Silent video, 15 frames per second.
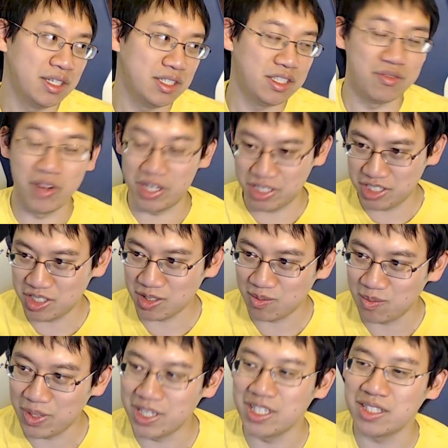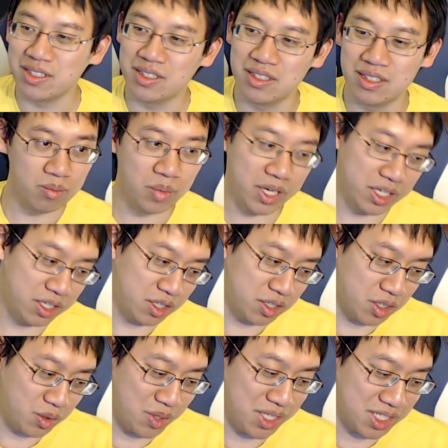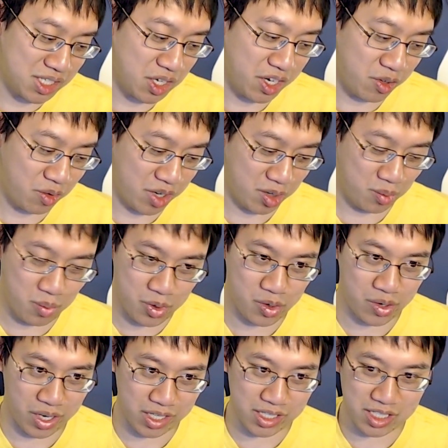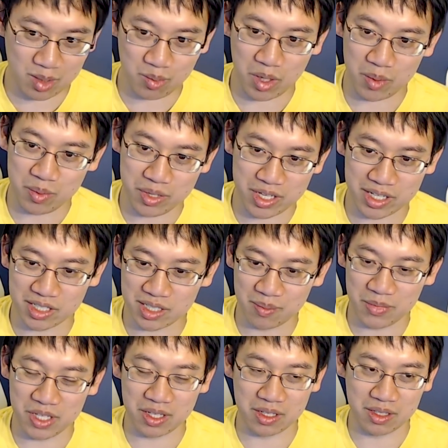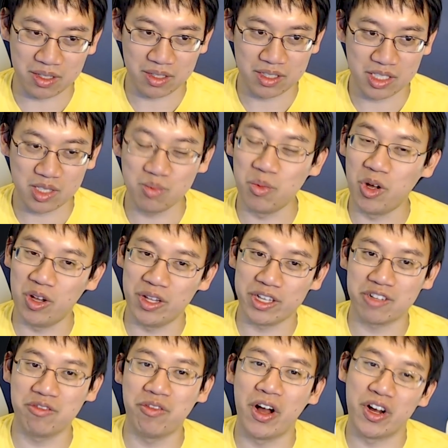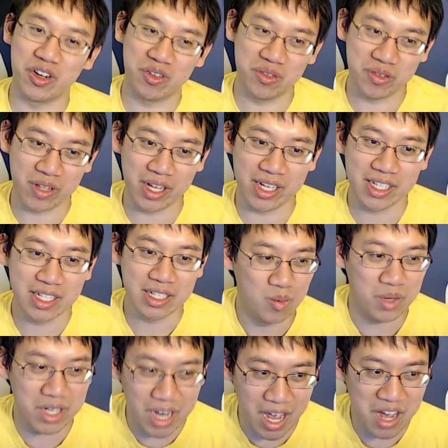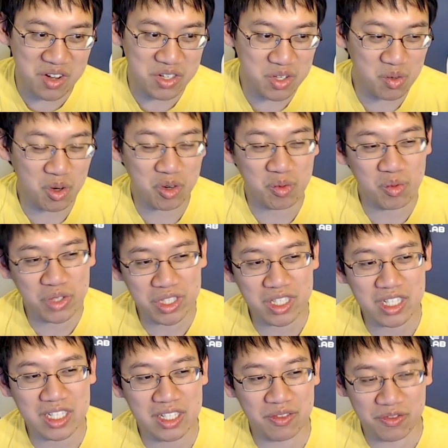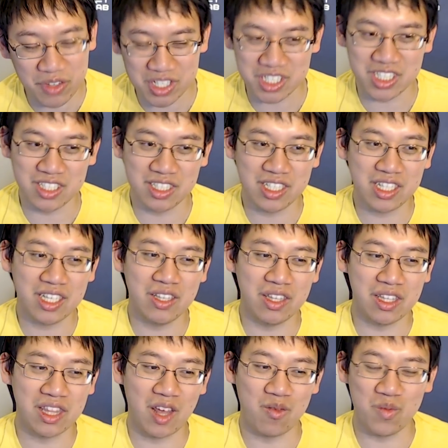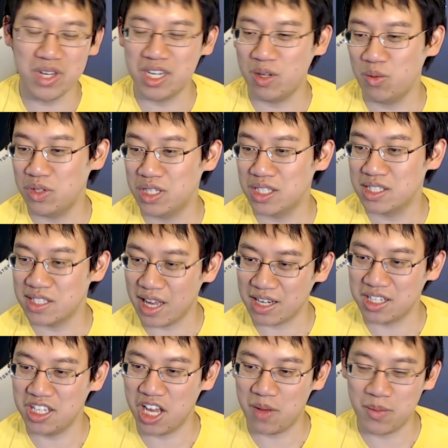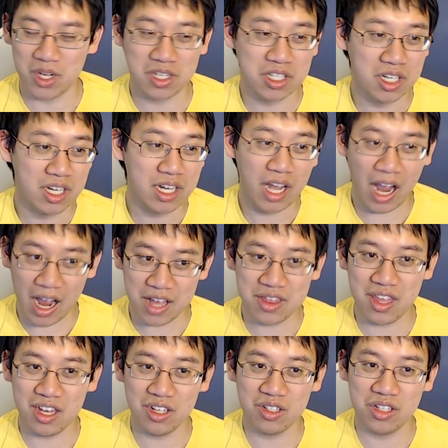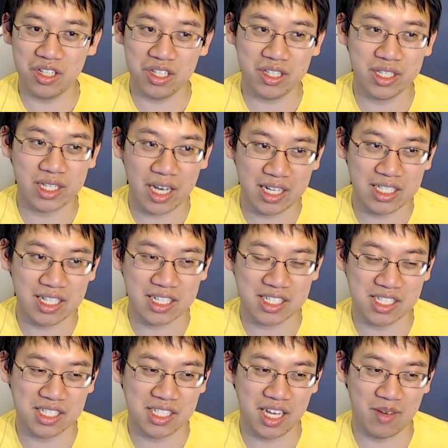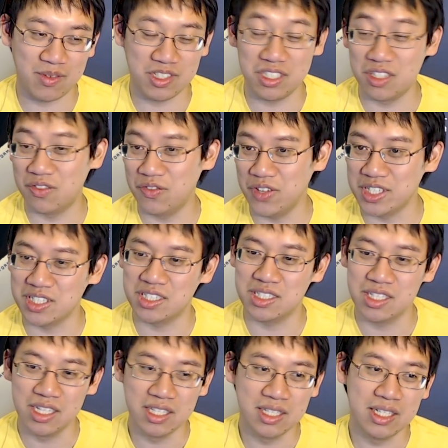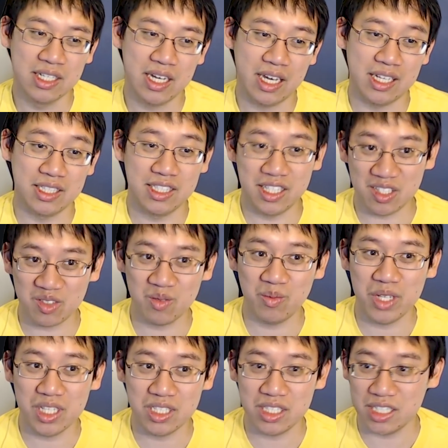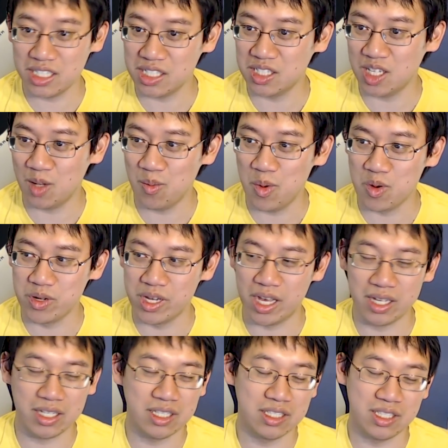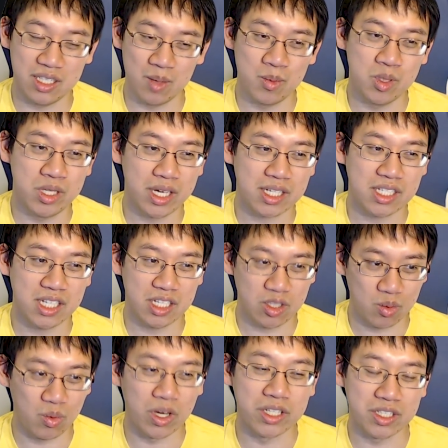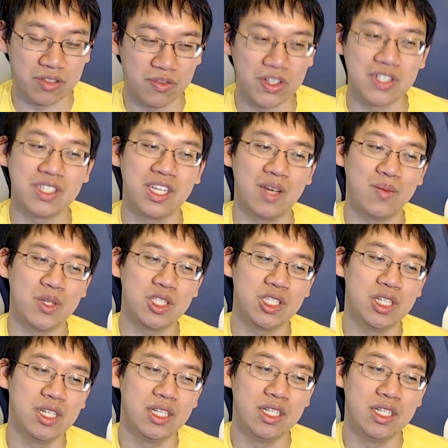Divine Shield minion. But you could always get around Mirror Entity by playing something small like Firefly. But now you are really efficiently killing that minion with exact damage, and then you're dealing any excess damage to the face. And Secret Mage is a tempo deck, and tempo decks tend to want face damage.